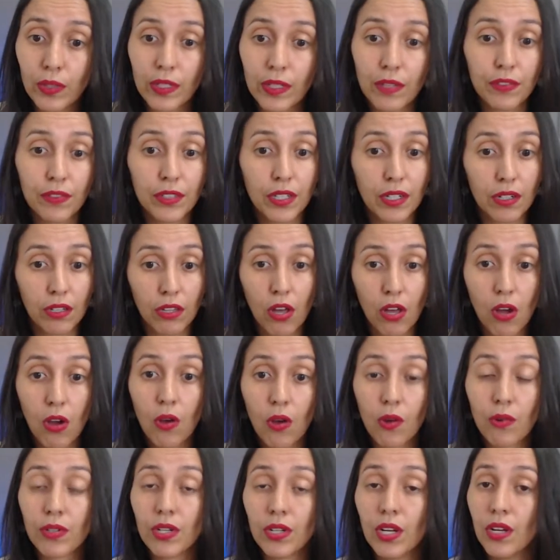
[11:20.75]
If they're
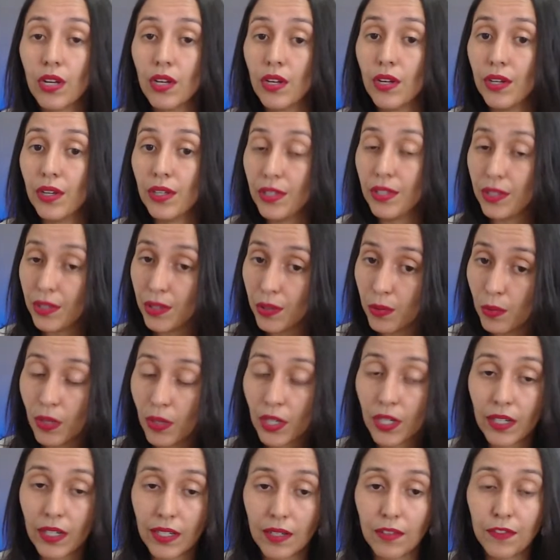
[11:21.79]
long, you are
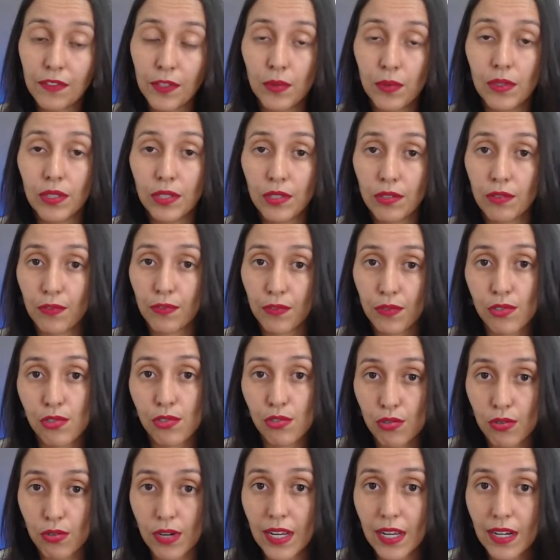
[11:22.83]
going to feel a little
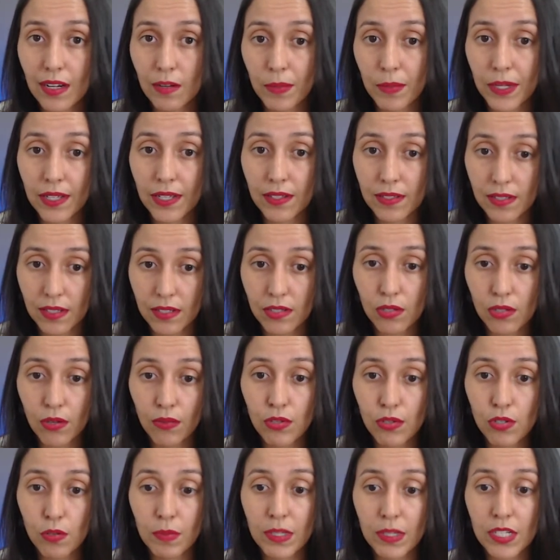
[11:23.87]
frustrated because it's going
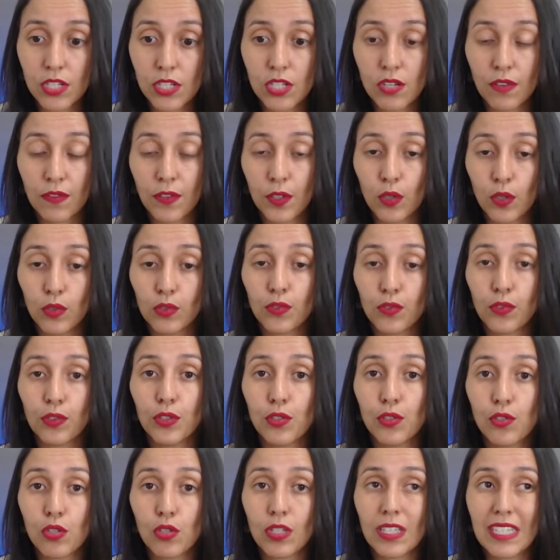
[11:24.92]
to be difficult for you
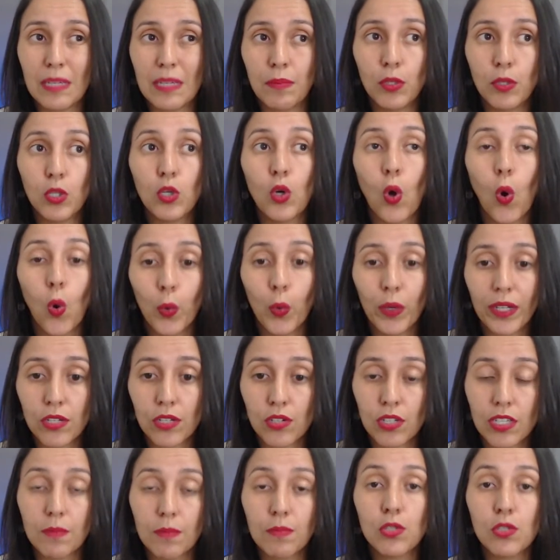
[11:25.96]
to keep going, to
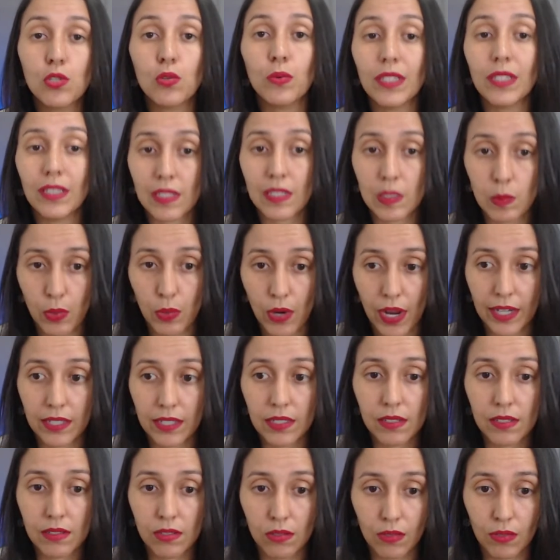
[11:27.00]
keep doing this
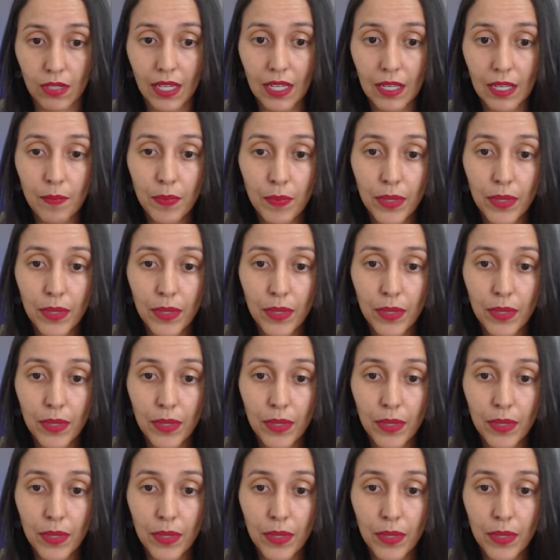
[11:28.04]
practice, okay?